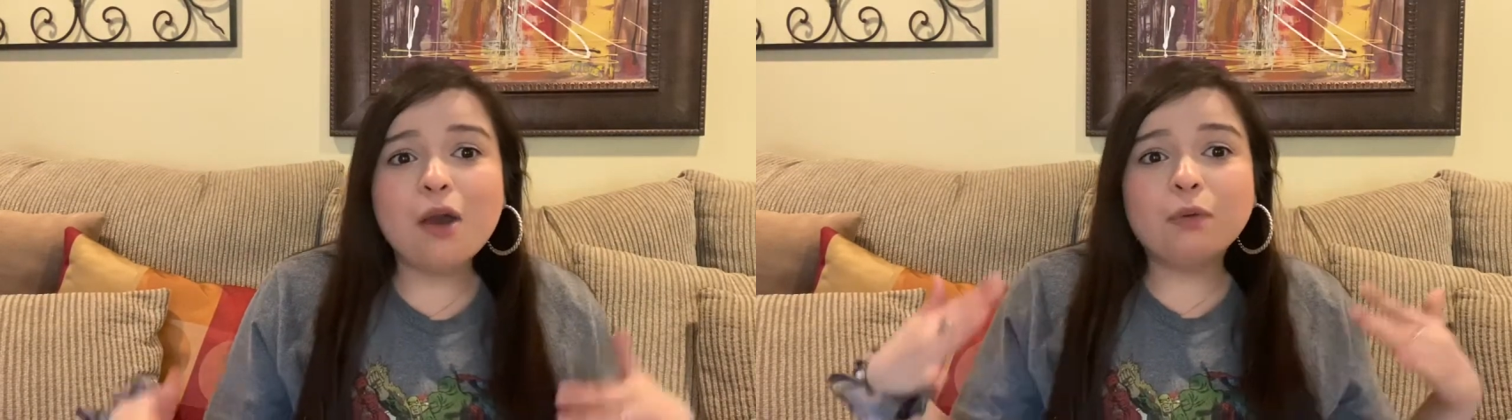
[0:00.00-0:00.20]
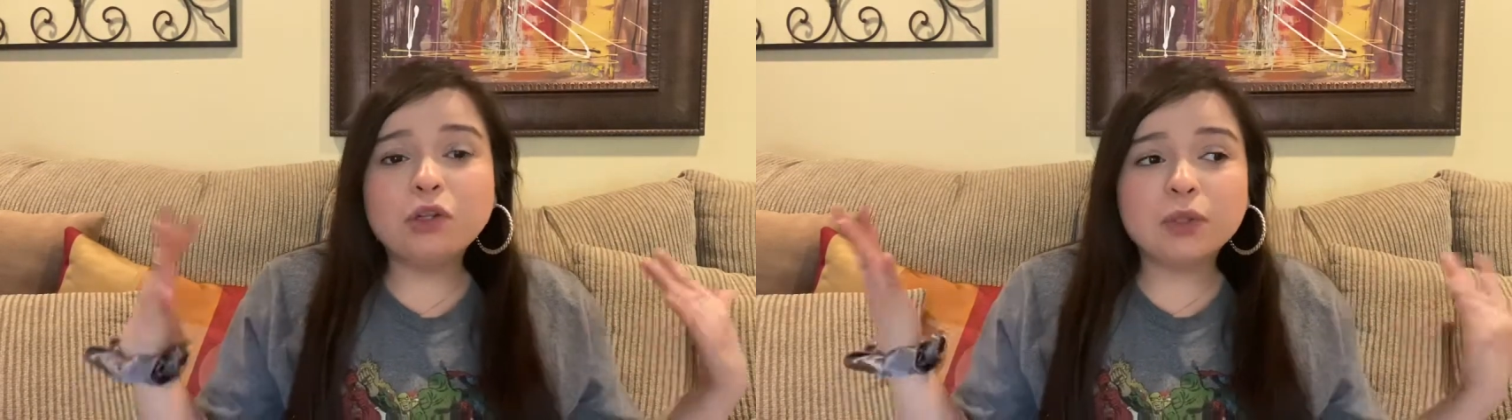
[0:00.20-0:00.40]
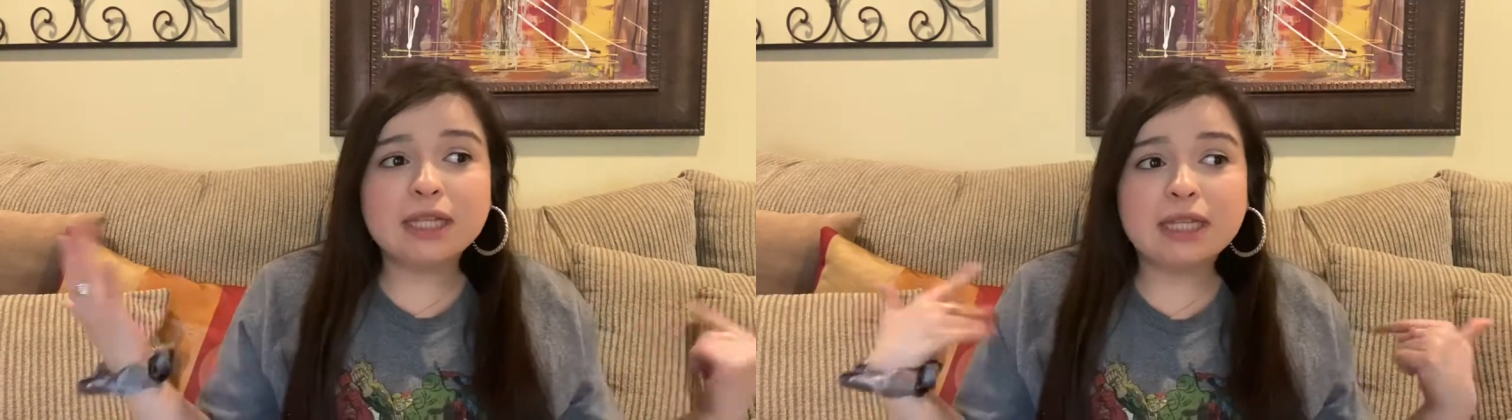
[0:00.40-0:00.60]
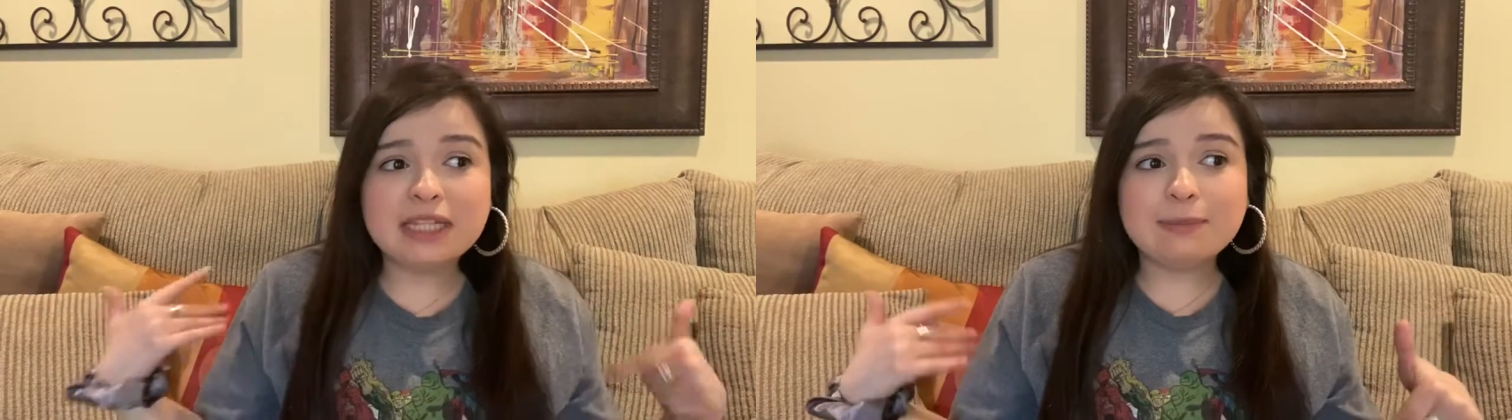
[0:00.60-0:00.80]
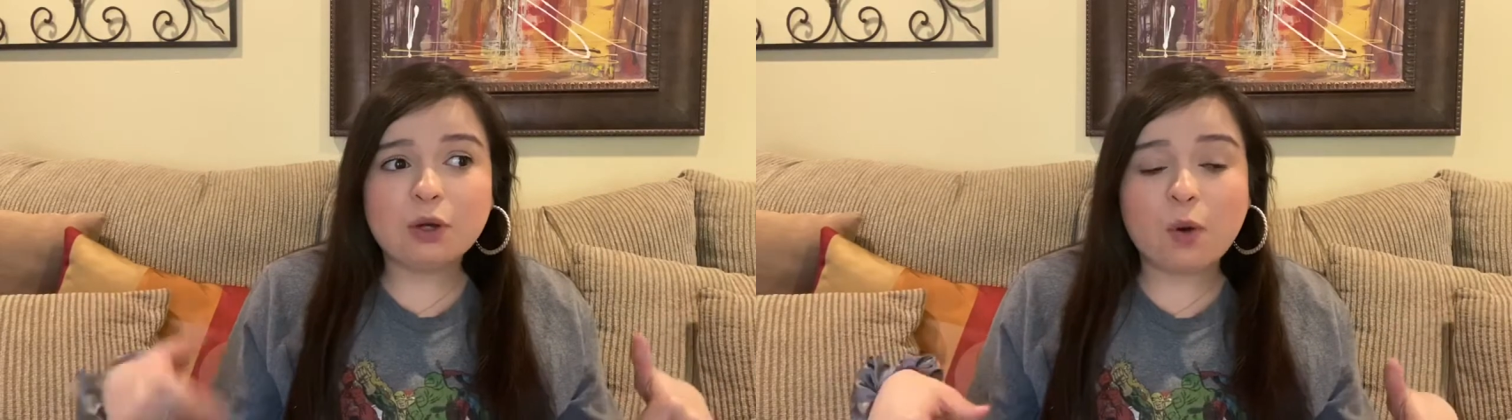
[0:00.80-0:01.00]
which was a
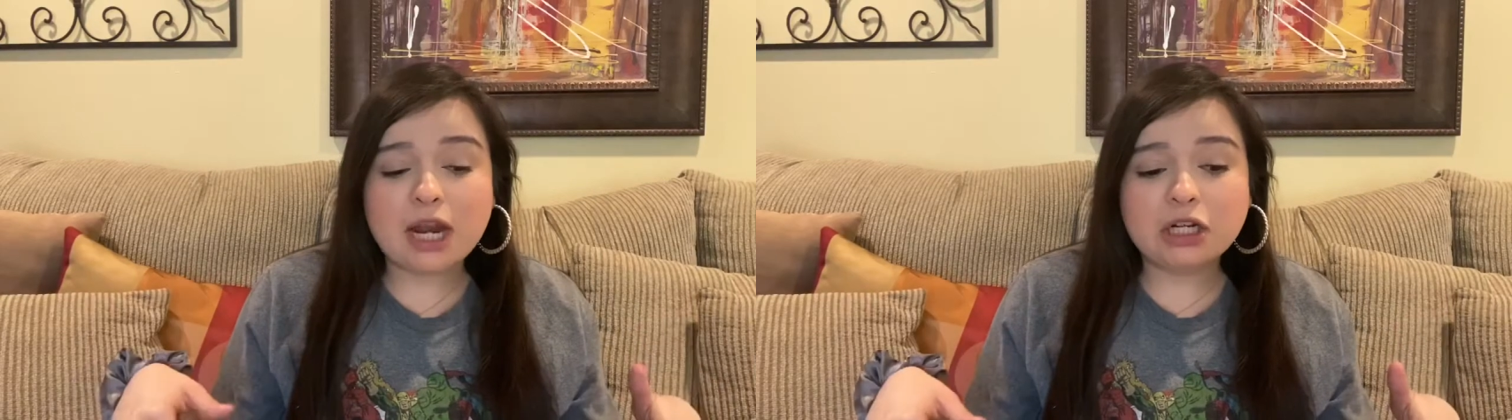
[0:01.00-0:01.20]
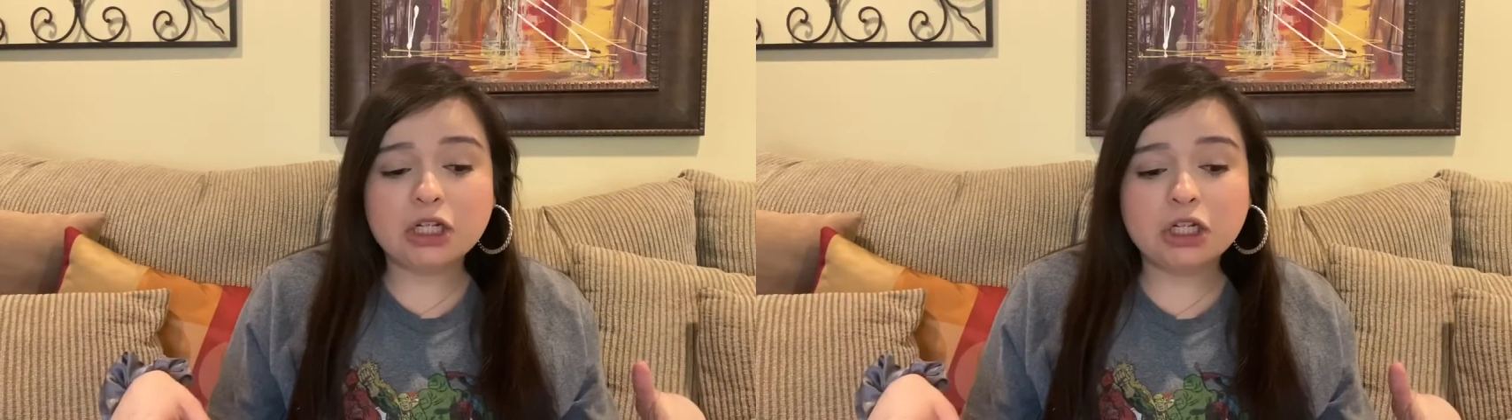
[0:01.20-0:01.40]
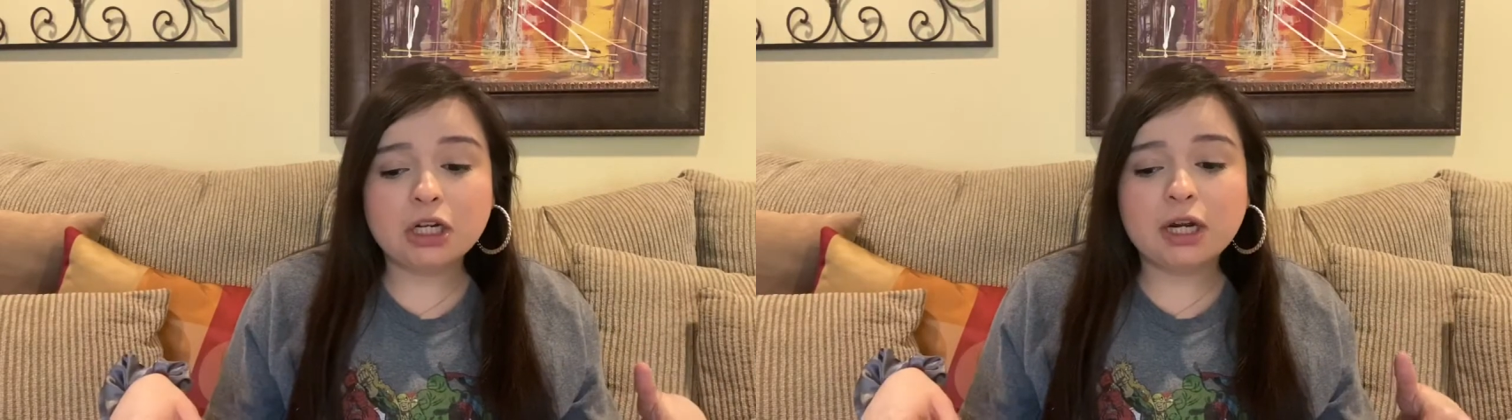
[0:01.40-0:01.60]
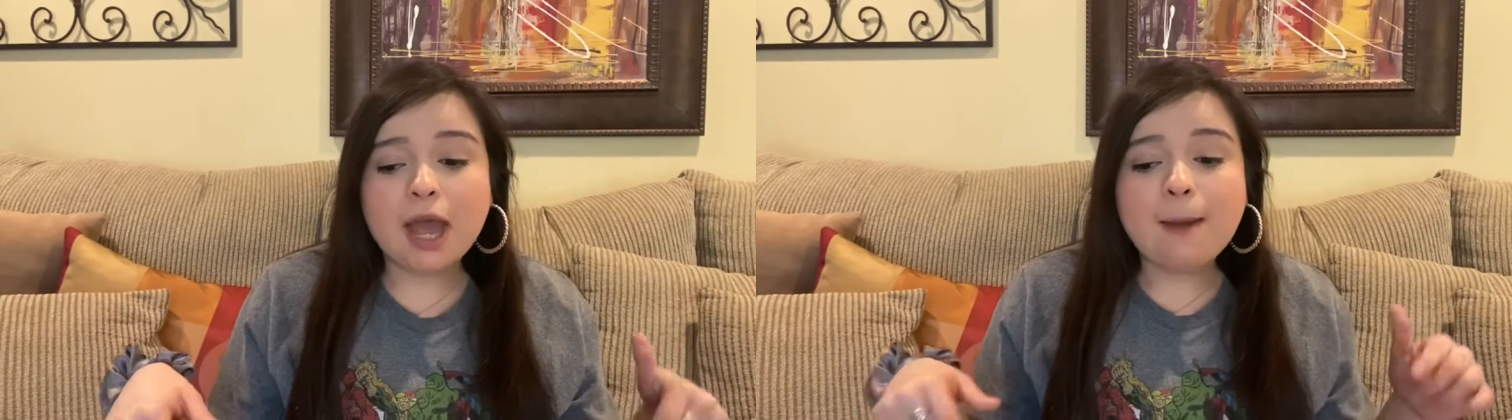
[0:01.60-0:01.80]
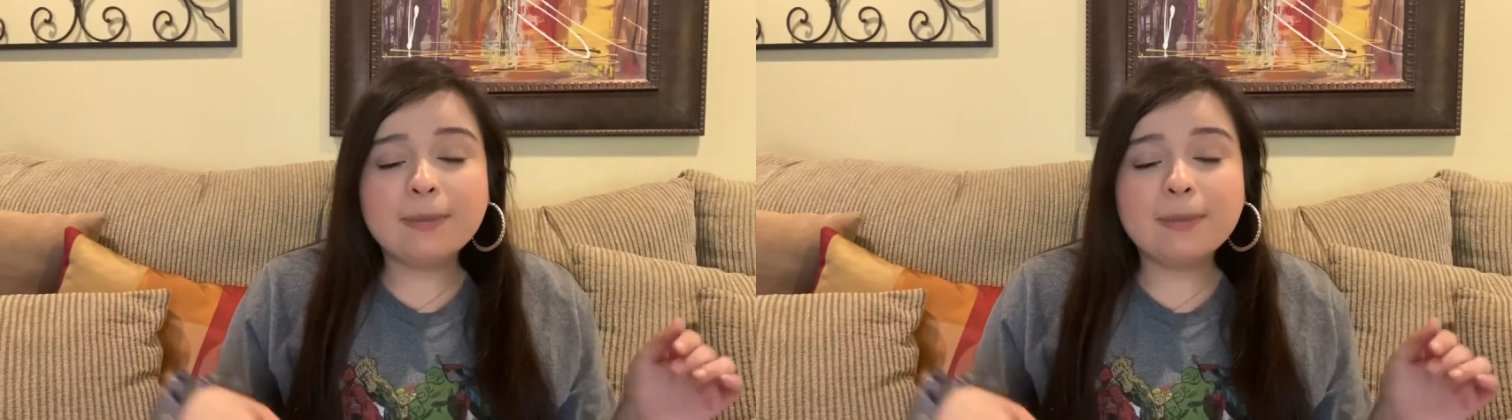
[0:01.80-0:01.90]
Lizzie McGuire shirt,